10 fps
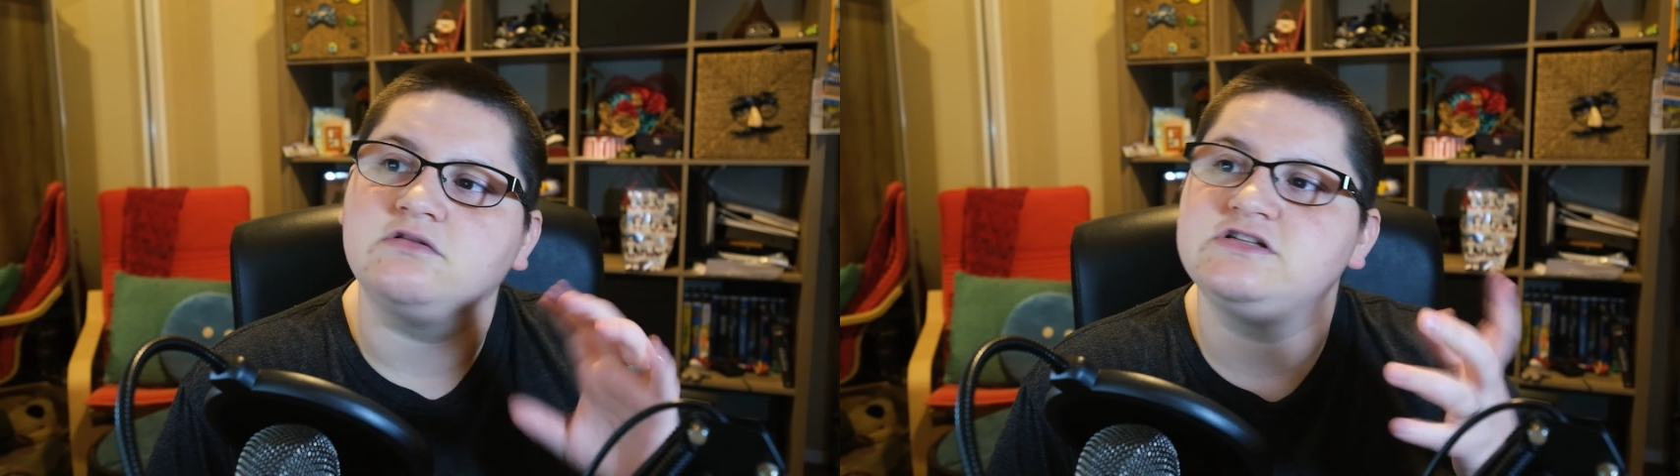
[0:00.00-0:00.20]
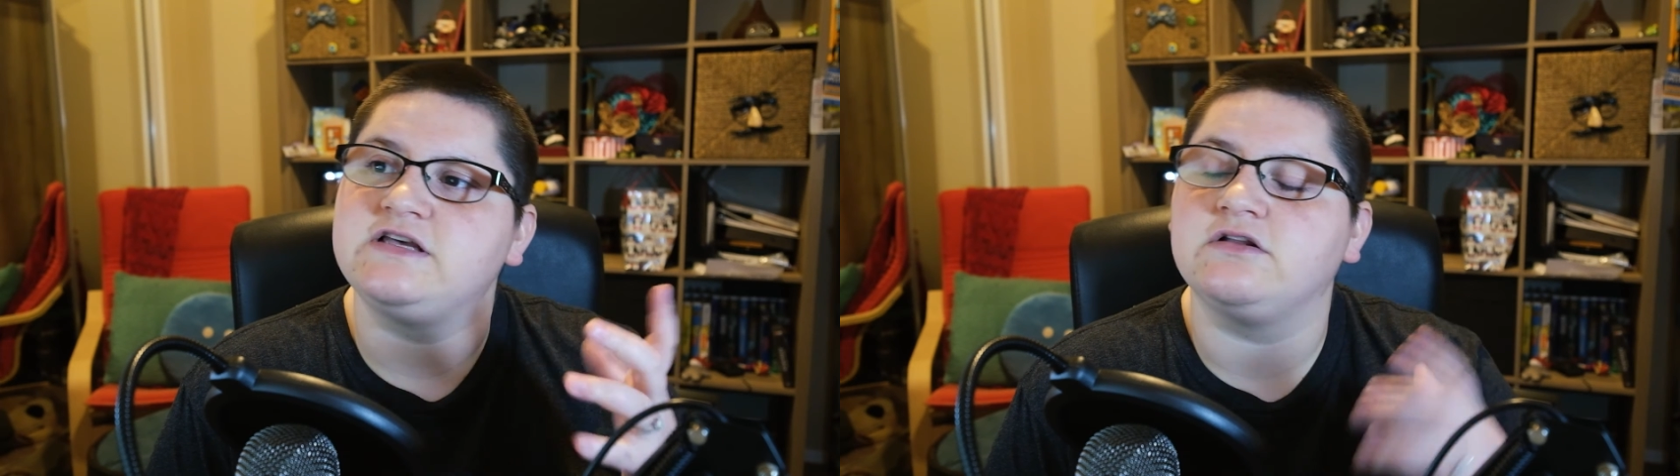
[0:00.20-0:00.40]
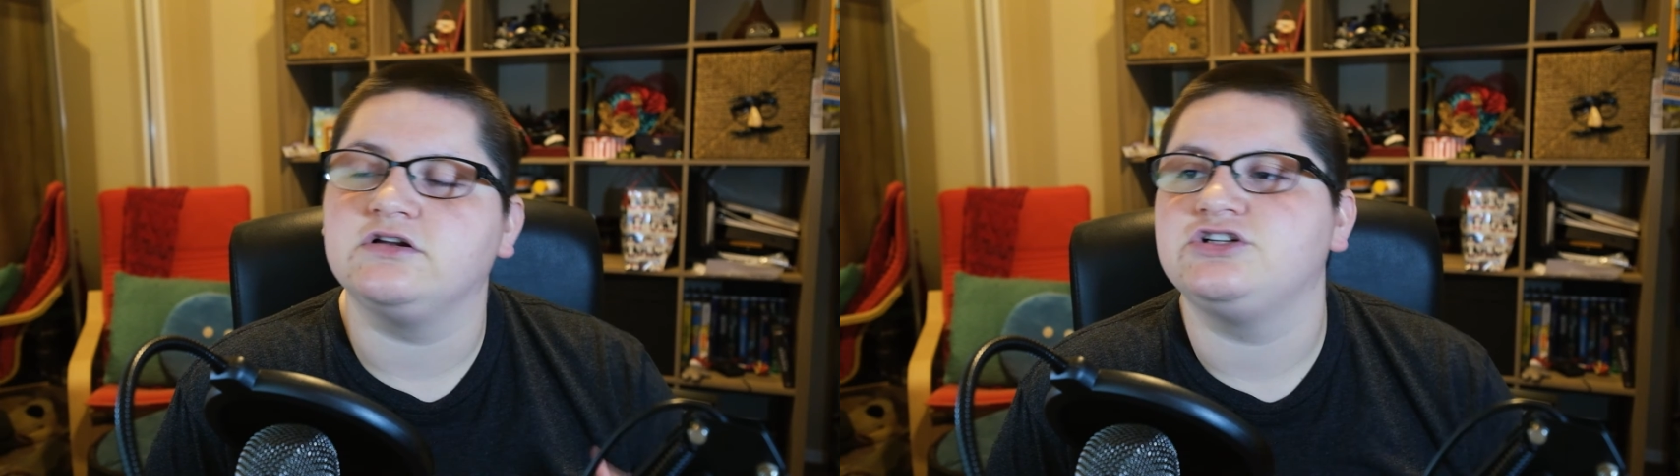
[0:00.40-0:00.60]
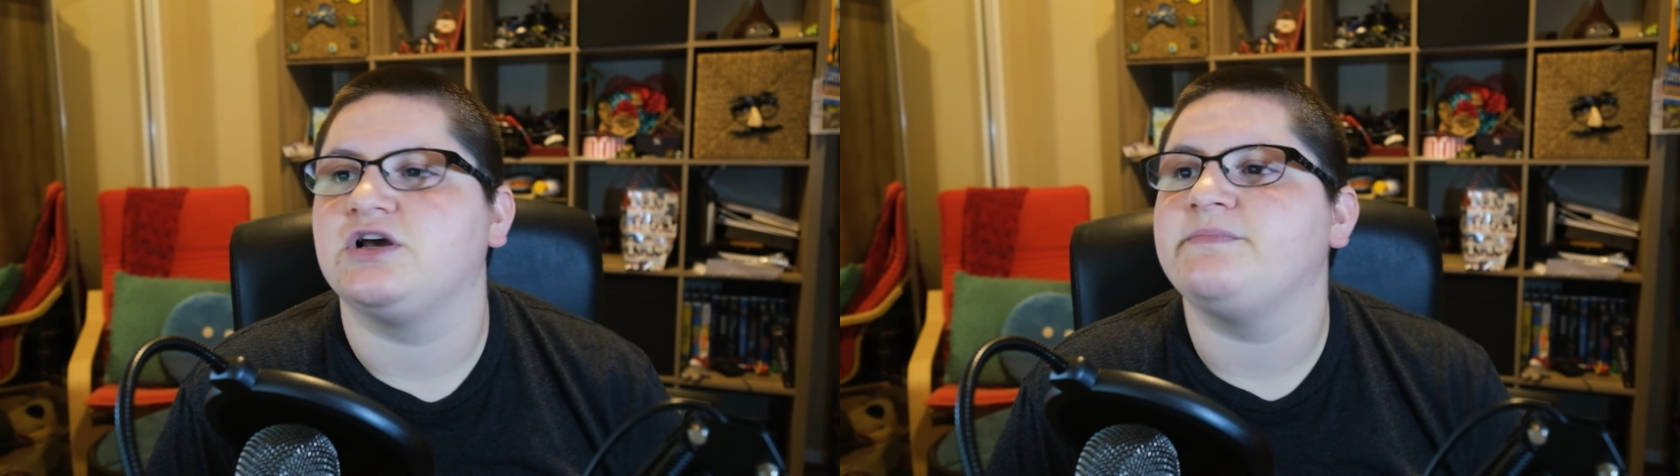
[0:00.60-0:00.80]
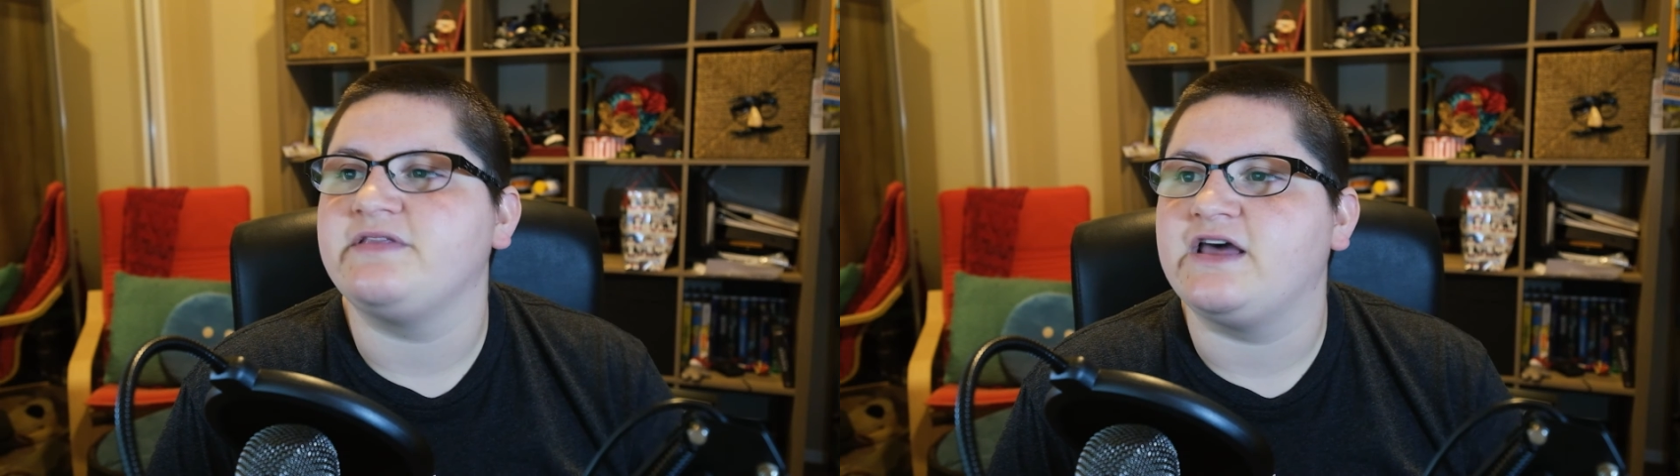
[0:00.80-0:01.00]
see a little
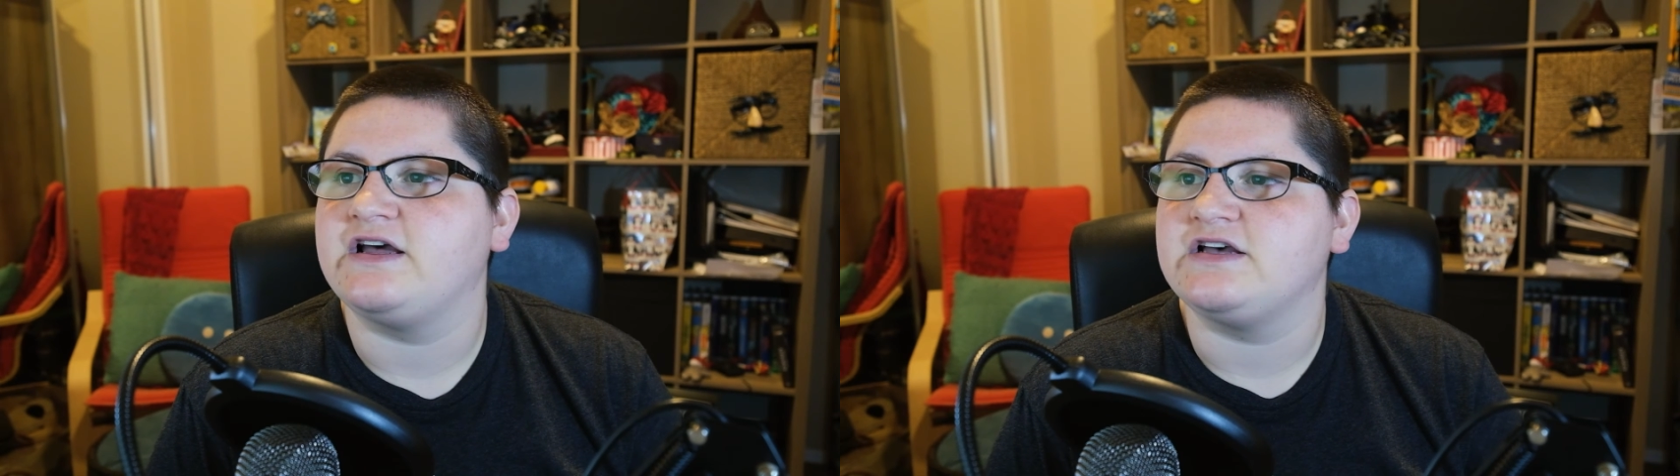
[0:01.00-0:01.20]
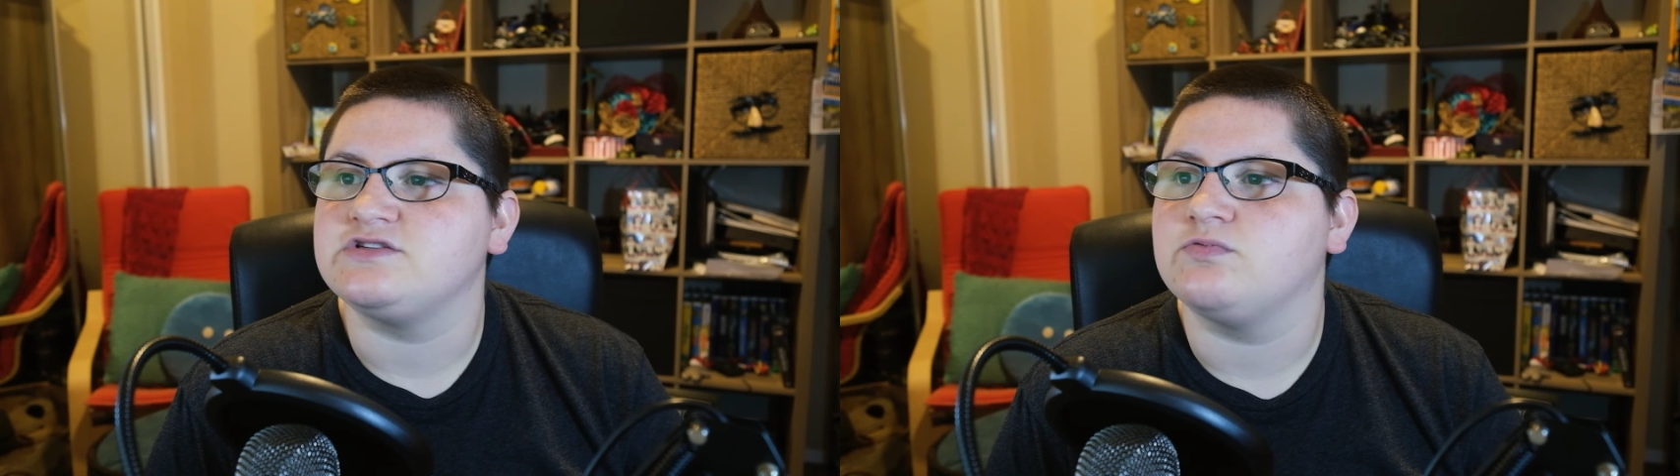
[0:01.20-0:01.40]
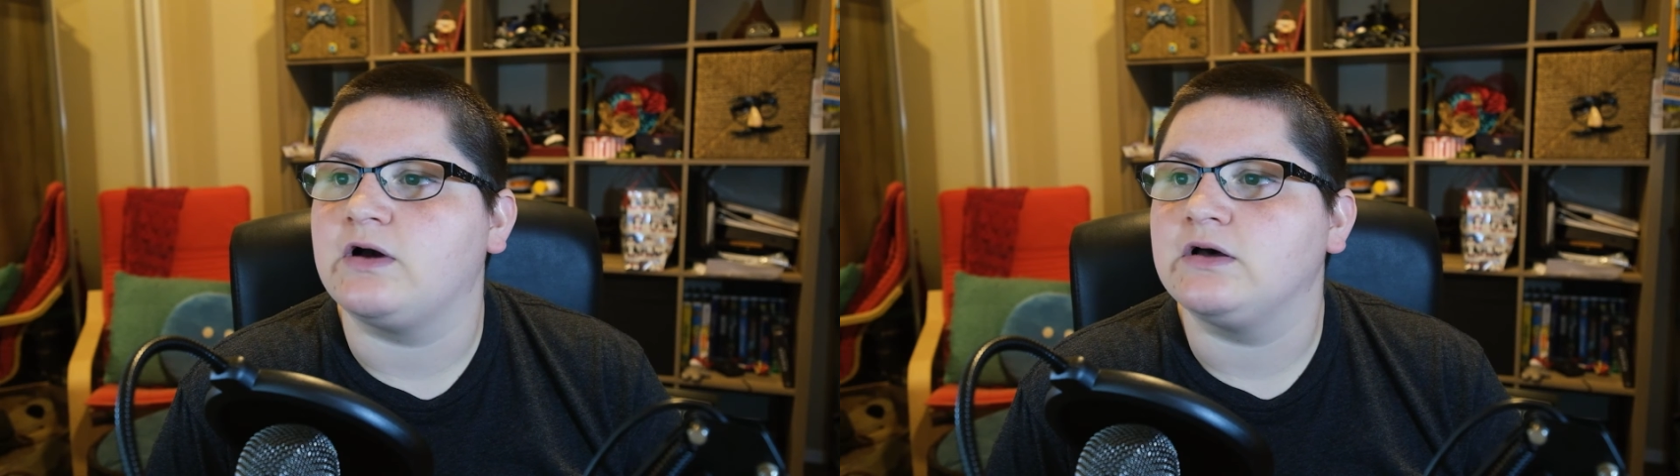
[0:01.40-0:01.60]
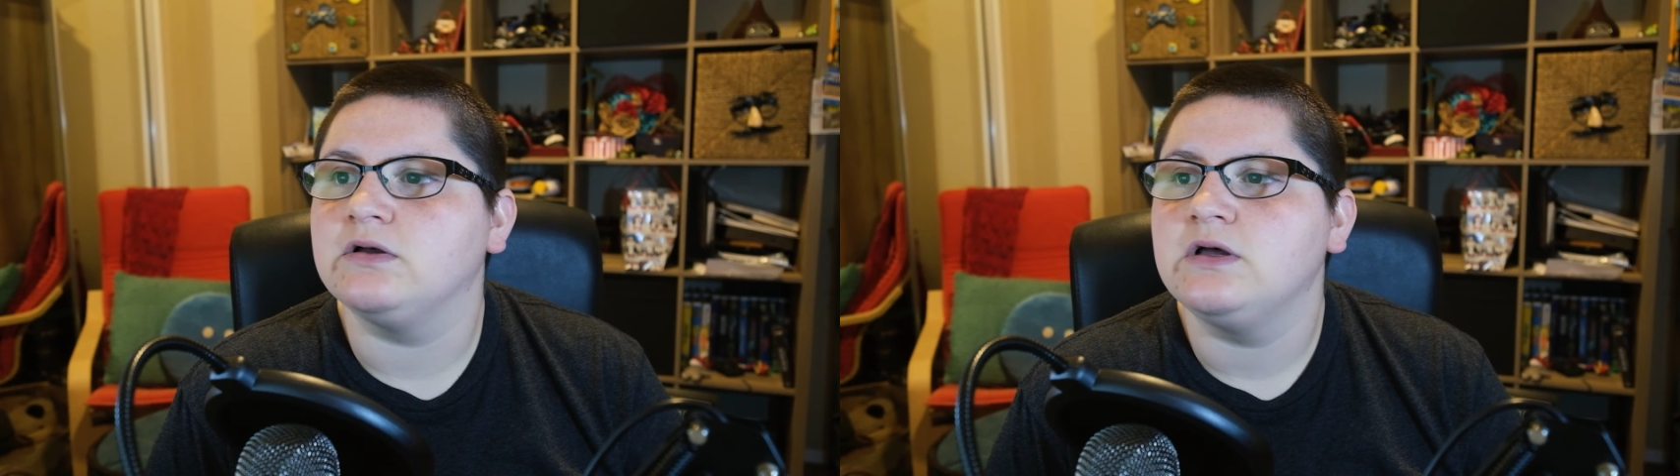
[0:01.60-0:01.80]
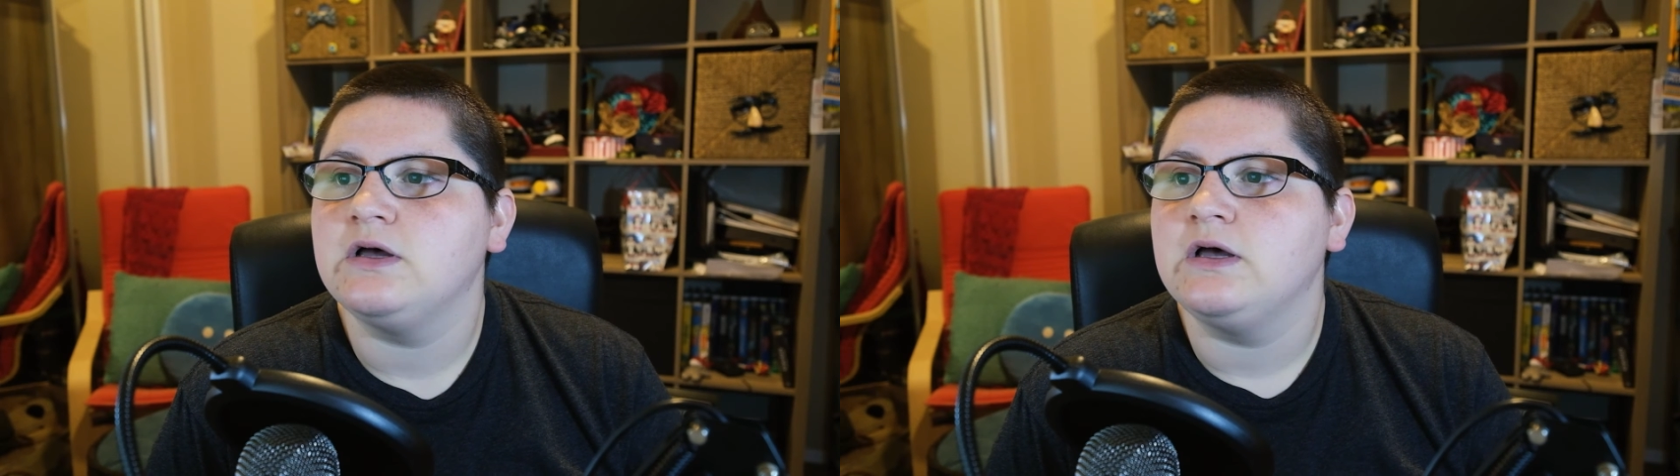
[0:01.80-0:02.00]
jump in that as well.